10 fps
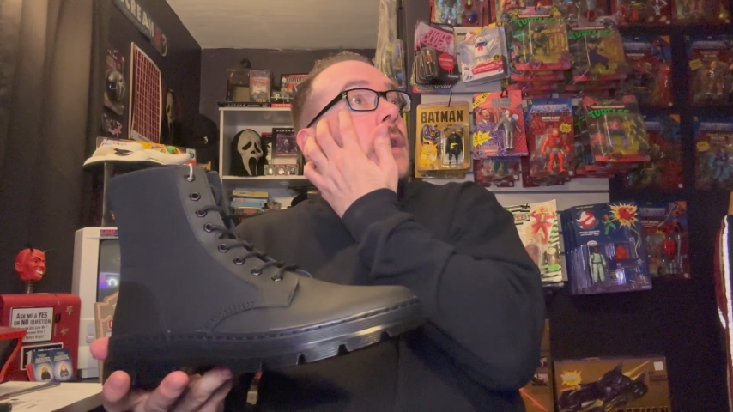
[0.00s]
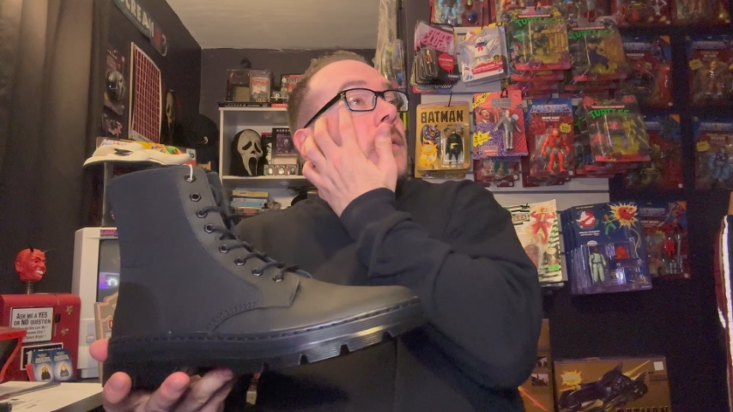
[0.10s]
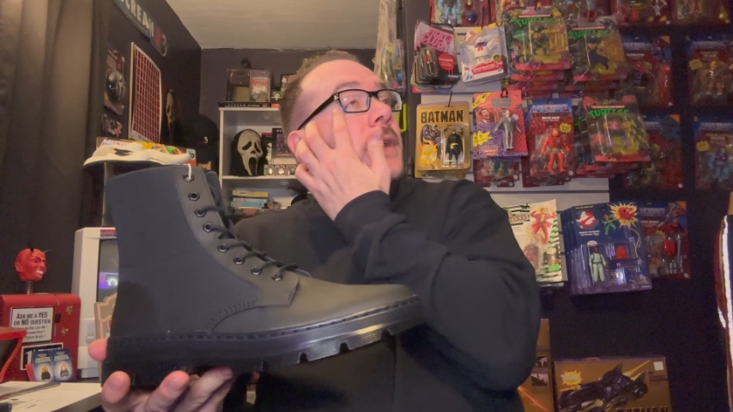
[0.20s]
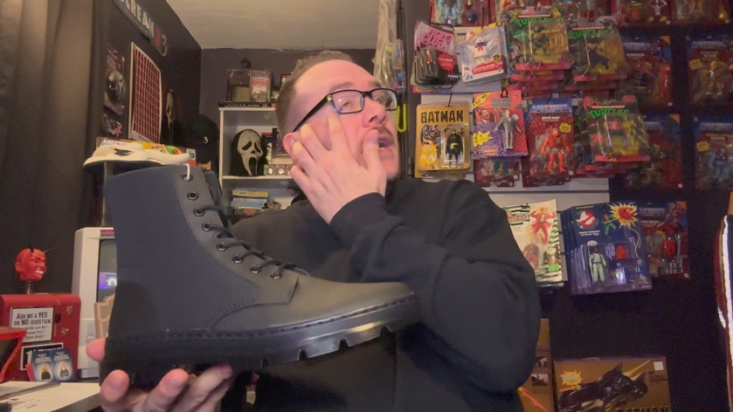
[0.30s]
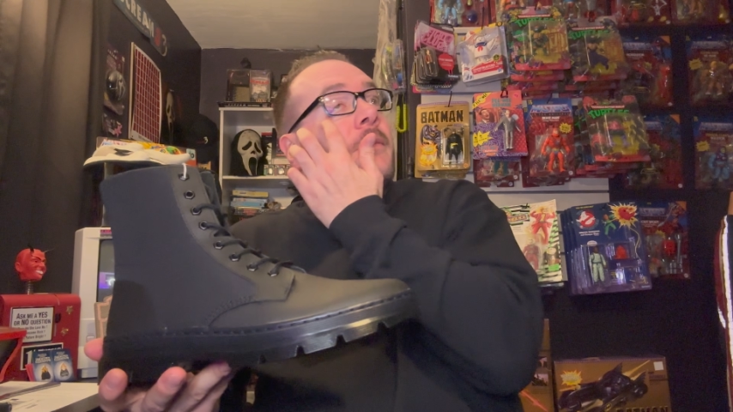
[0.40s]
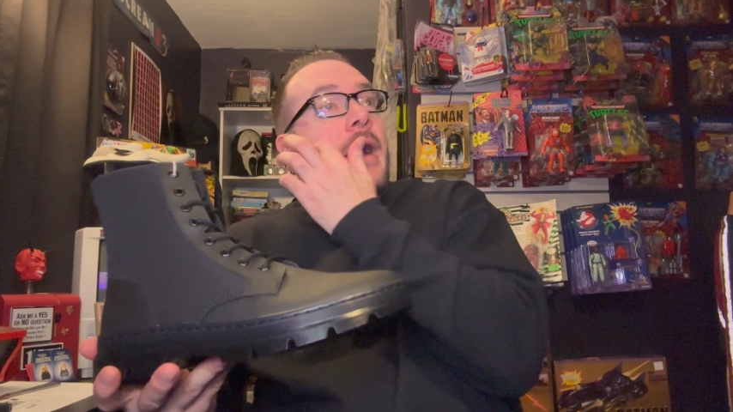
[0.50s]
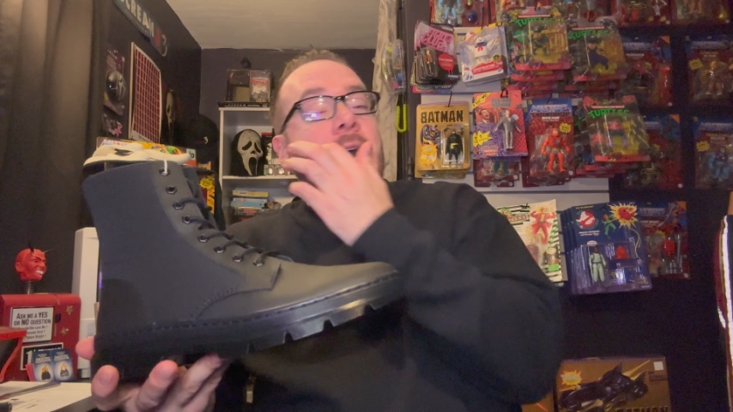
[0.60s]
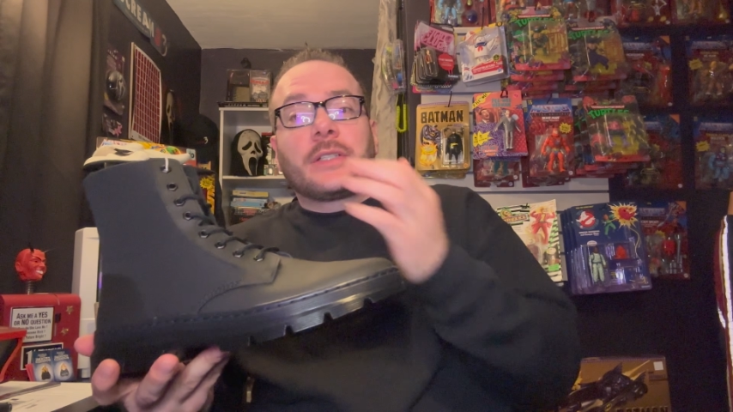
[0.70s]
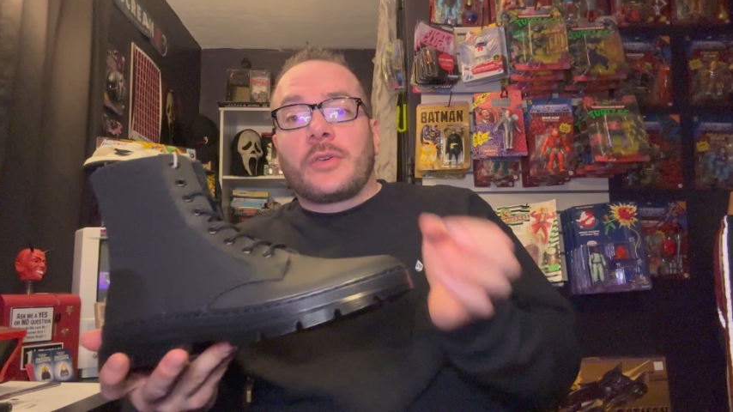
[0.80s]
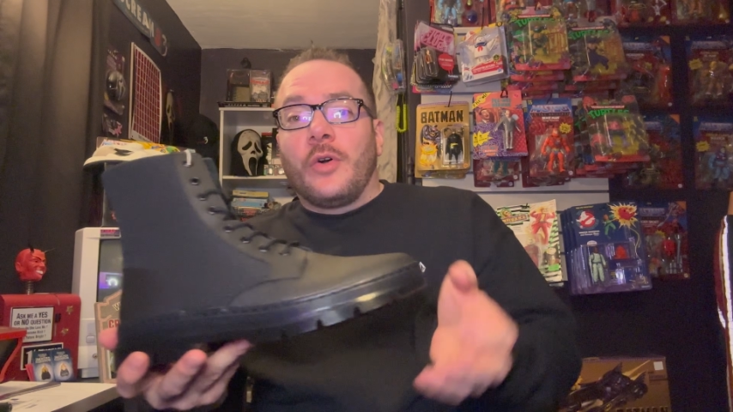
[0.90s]
being
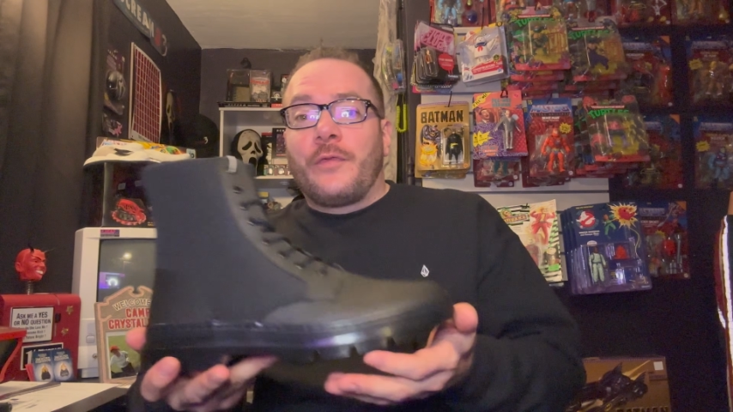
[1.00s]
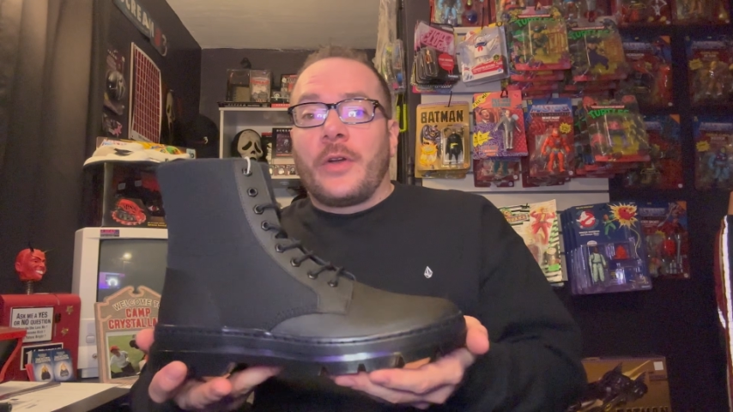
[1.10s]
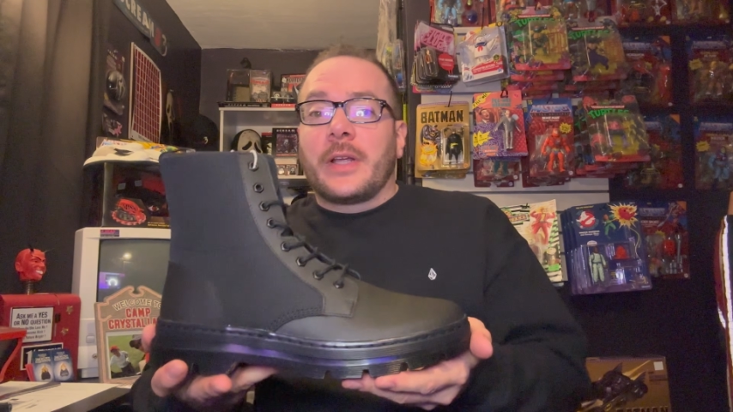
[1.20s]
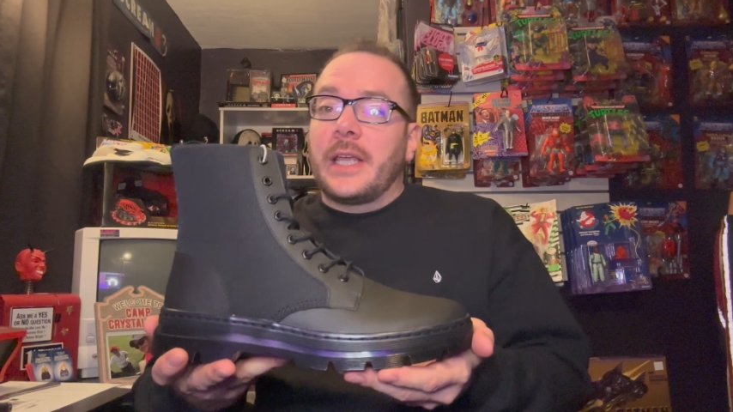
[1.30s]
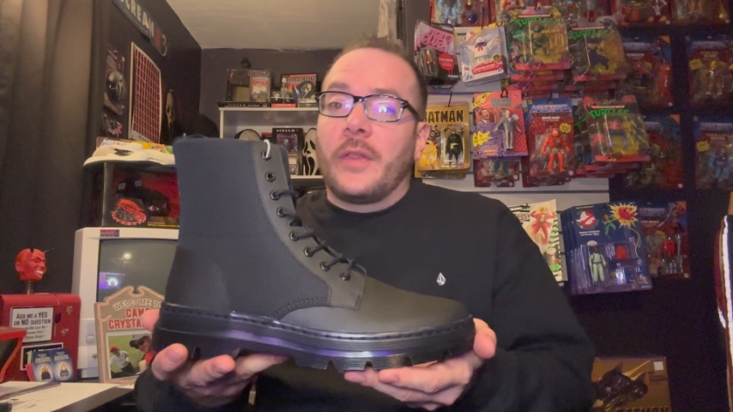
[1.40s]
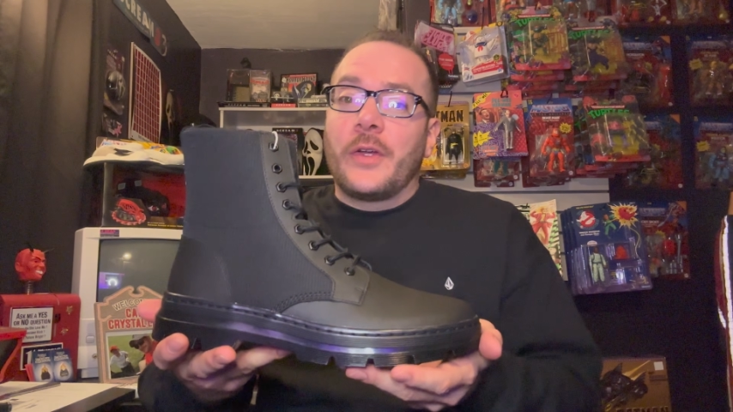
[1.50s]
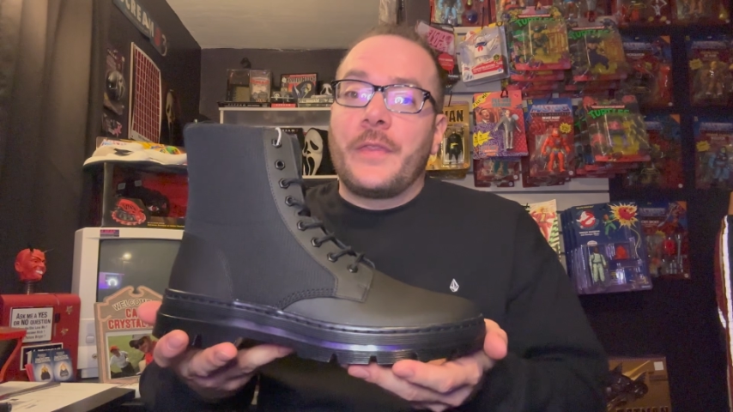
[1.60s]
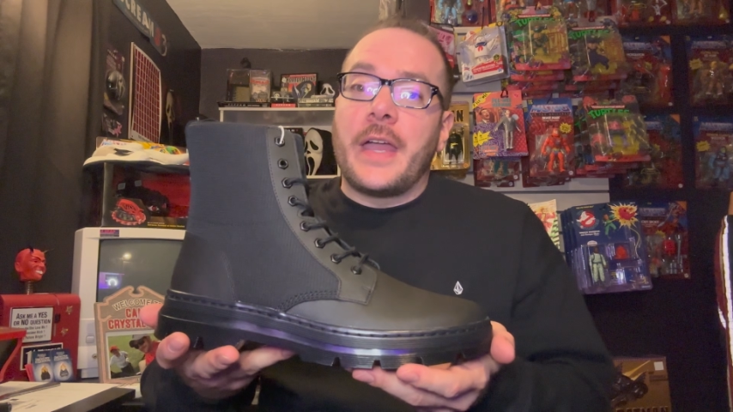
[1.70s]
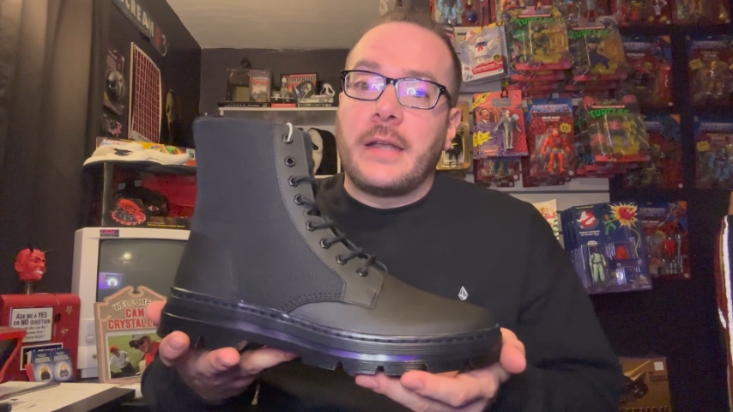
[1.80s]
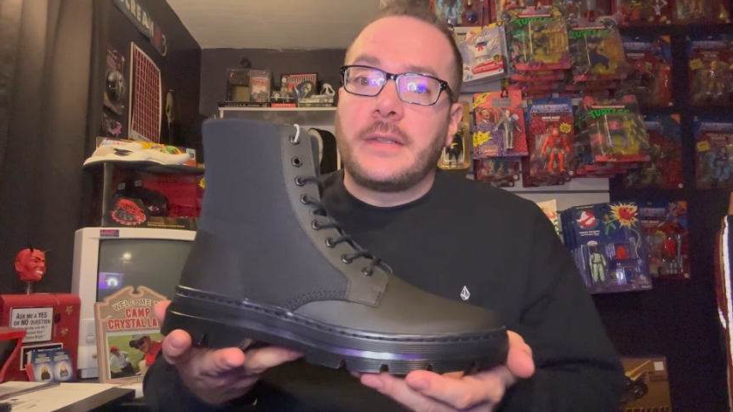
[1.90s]
practical for a killer
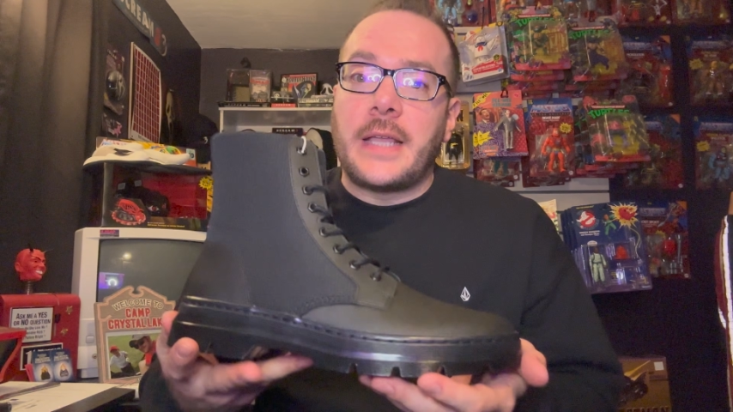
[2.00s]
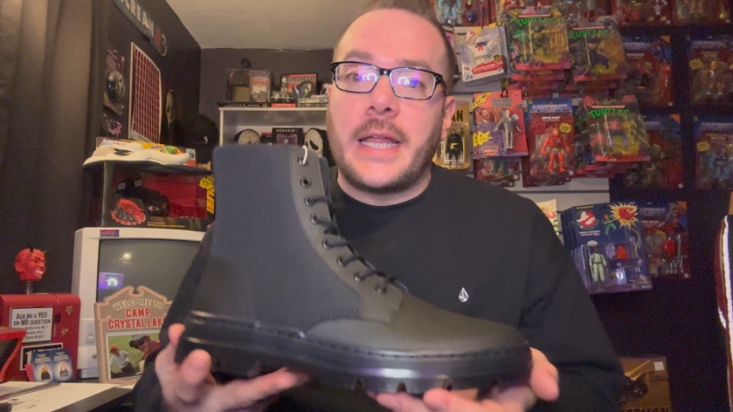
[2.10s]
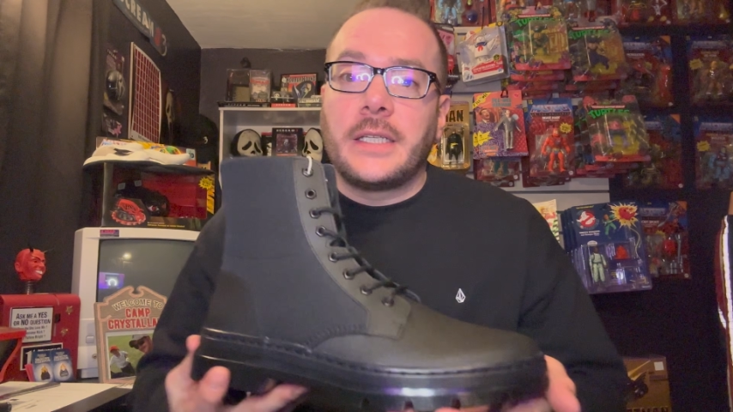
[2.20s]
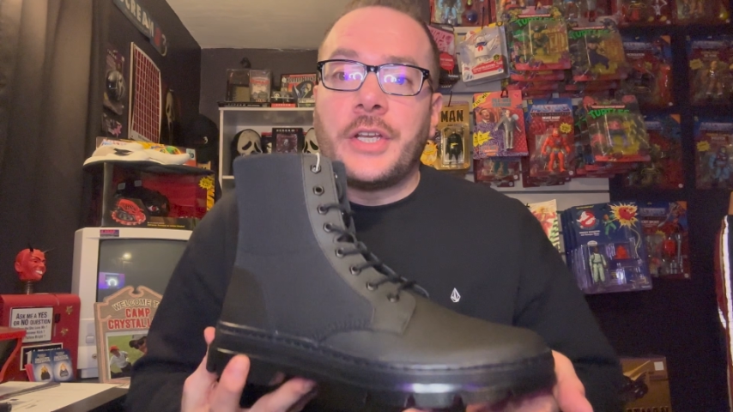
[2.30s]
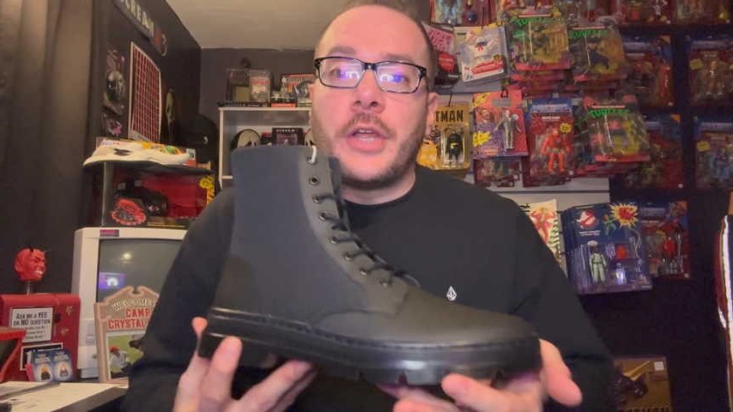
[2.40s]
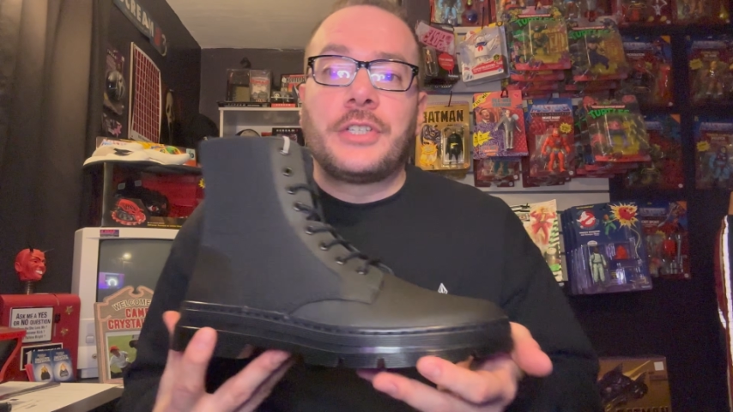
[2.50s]
that